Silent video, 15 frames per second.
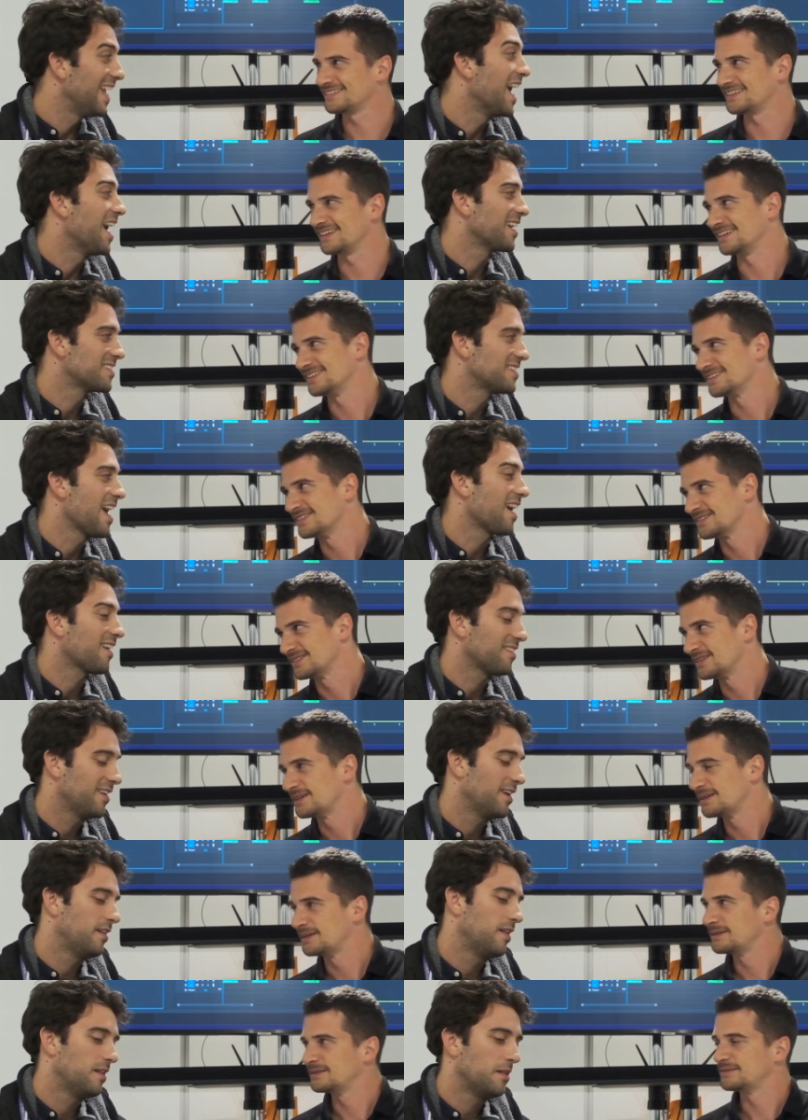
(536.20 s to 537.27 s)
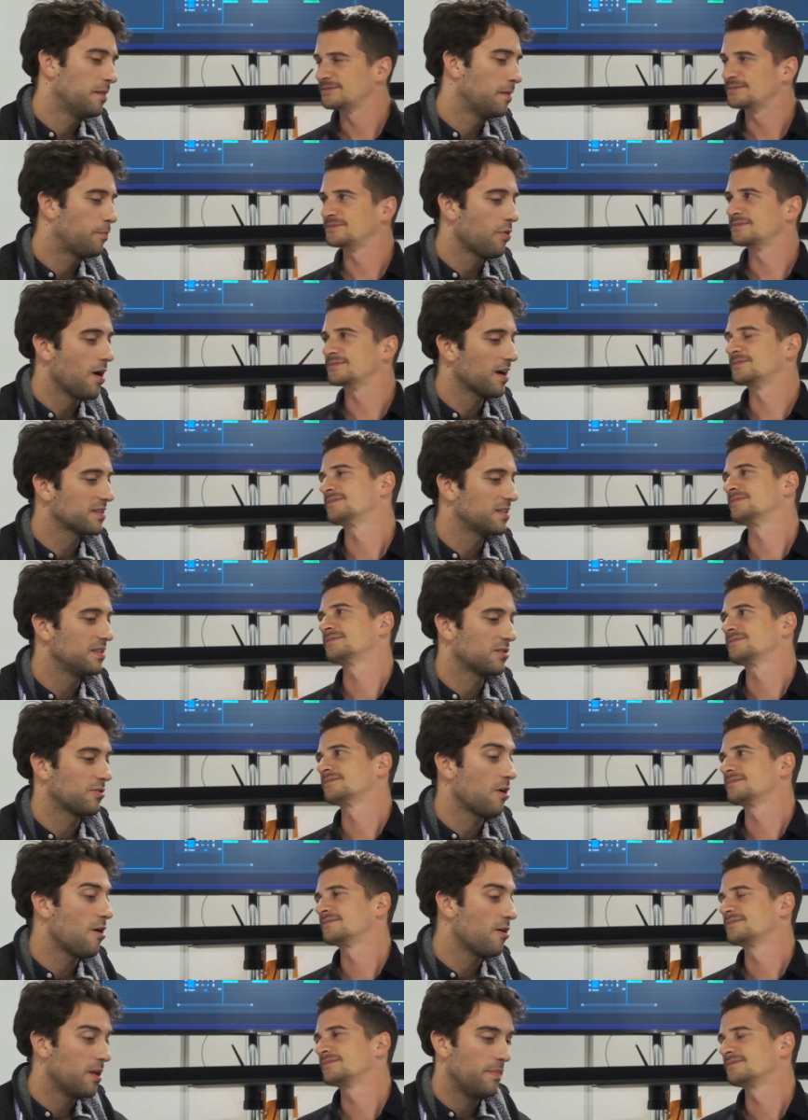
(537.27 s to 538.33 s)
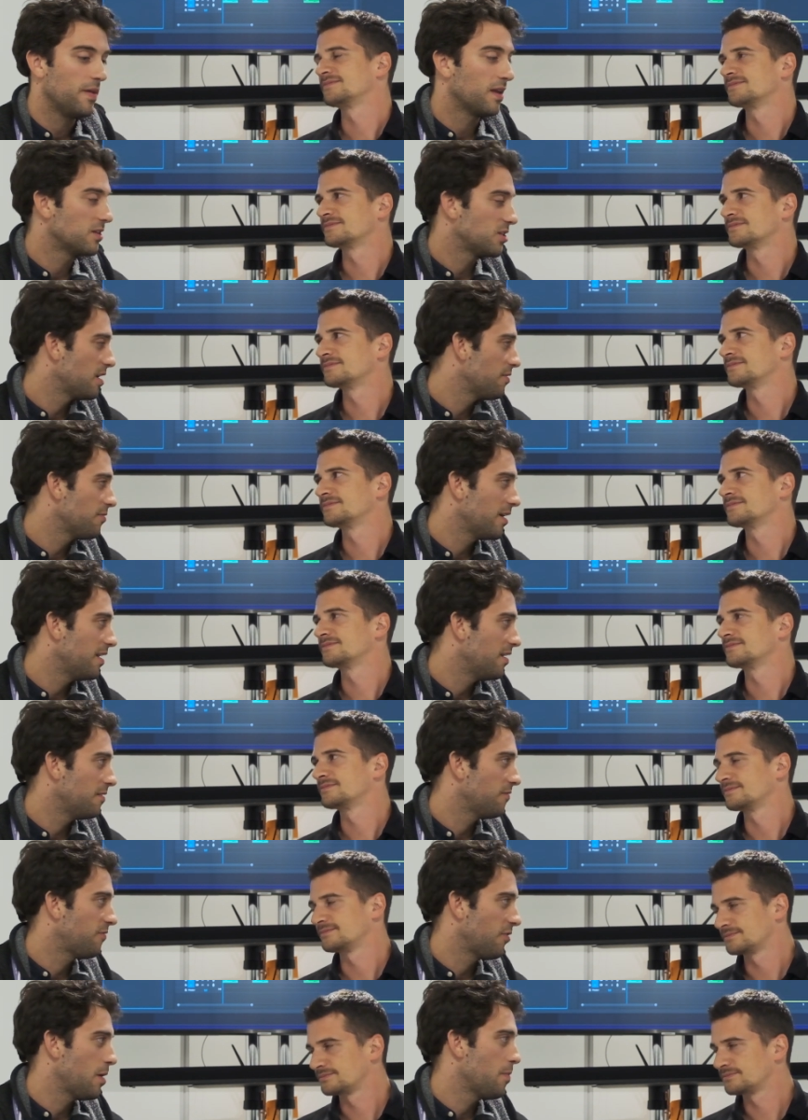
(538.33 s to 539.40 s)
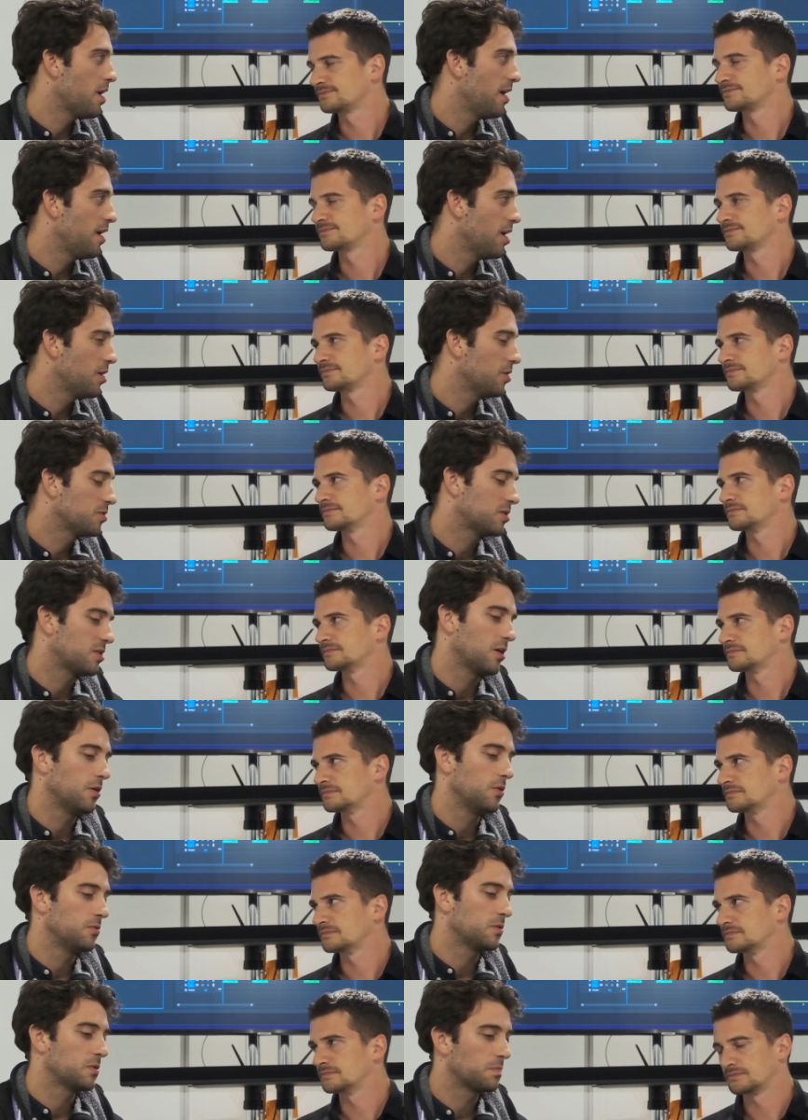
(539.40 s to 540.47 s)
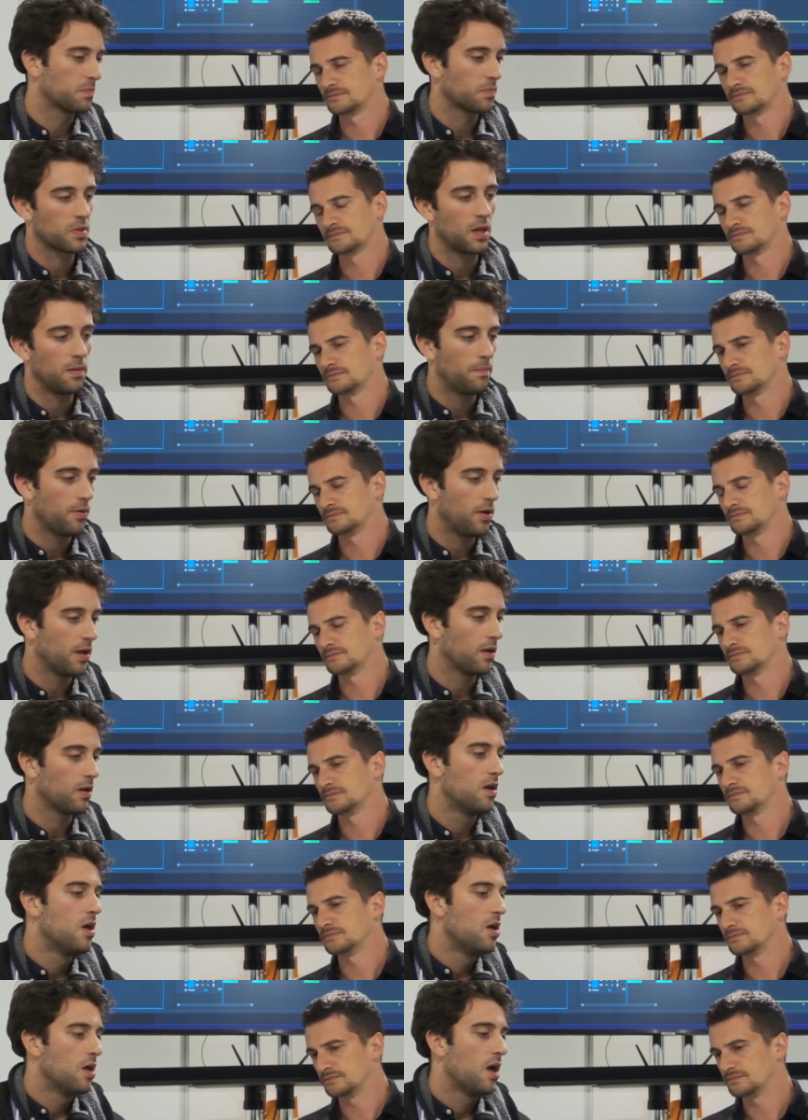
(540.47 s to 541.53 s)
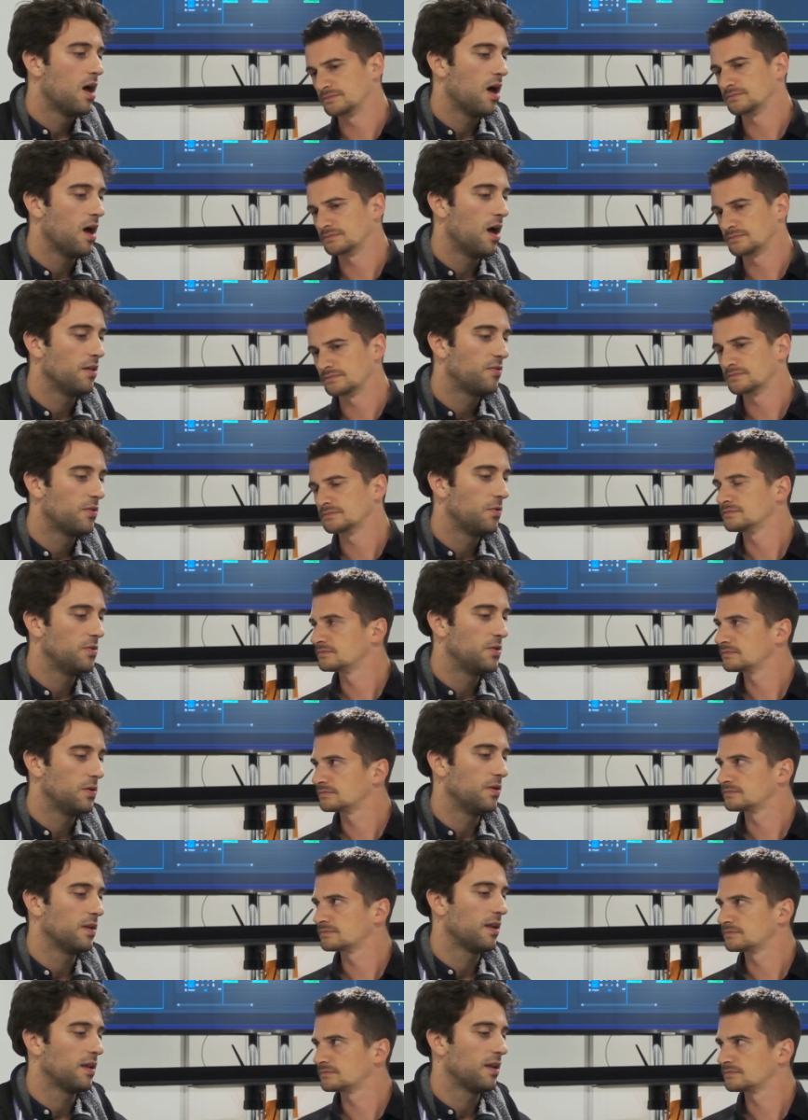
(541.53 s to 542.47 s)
Speaker 1: yeah, exactly. And the proxies are already being generated in Frame.io, so it's kind of putting uh, two and two